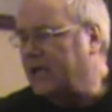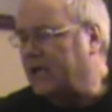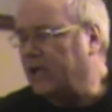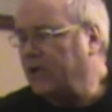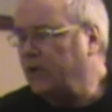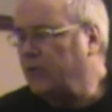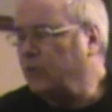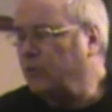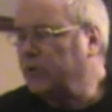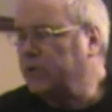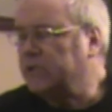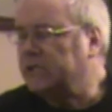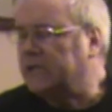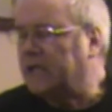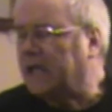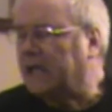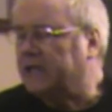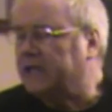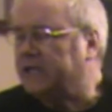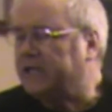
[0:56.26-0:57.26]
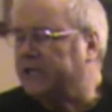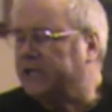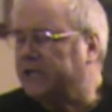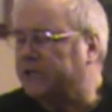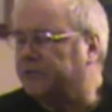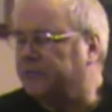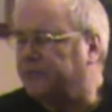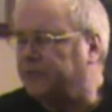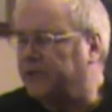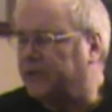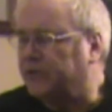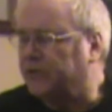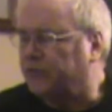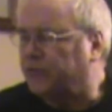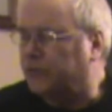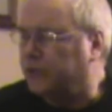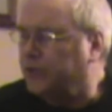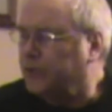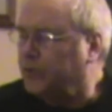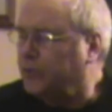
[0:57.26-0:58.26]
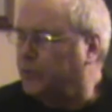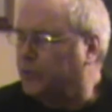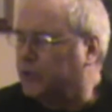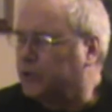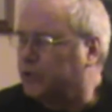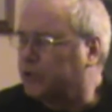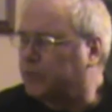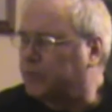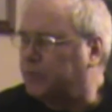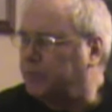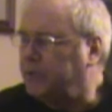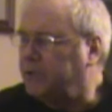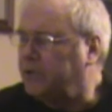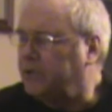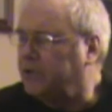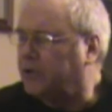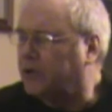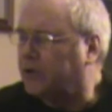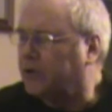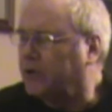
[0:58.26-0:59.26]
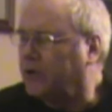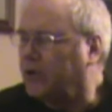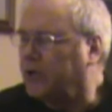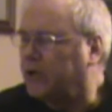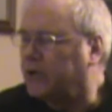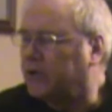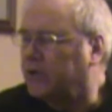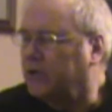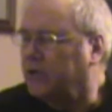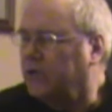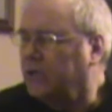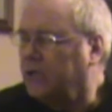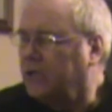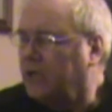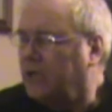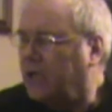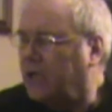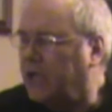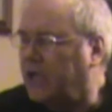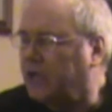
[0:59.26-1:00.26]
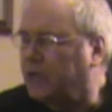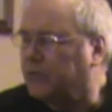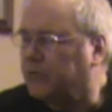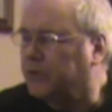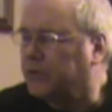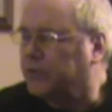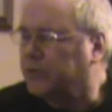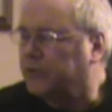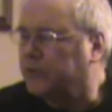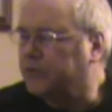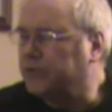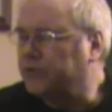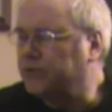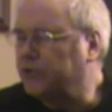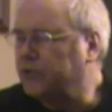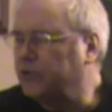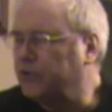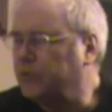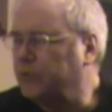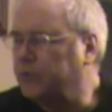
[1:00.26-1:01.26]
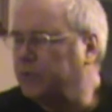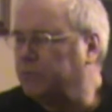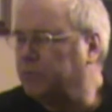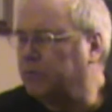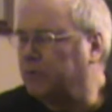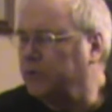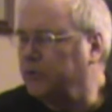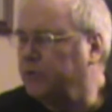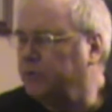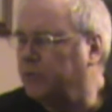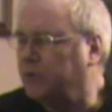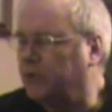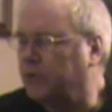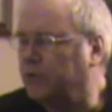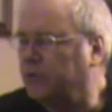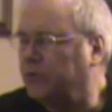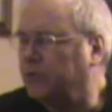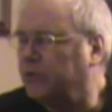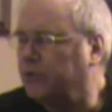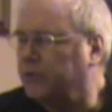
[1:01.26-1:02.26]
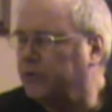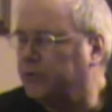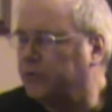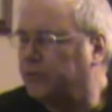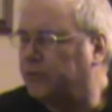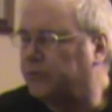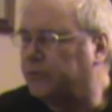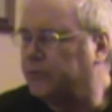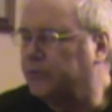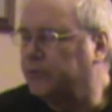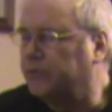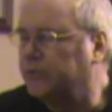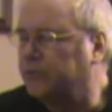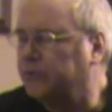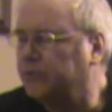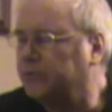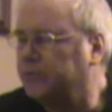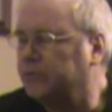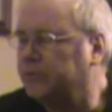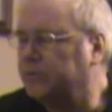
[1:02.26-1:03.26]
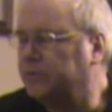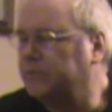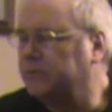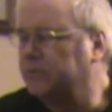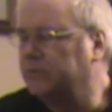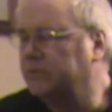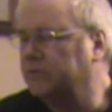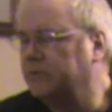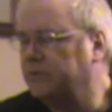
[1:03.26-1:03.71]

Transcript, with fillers: It would not need a fence, the world would be our yard, and roses would bloom the whole year through.